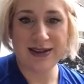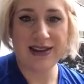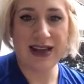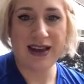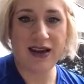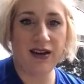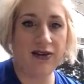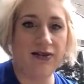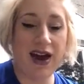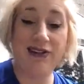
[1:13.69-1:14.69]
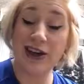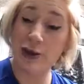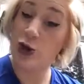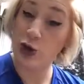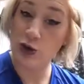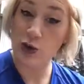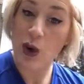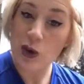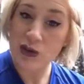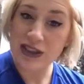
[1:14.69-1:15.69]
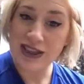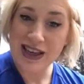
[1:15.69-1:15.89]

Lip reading: sake of having a 2-year-old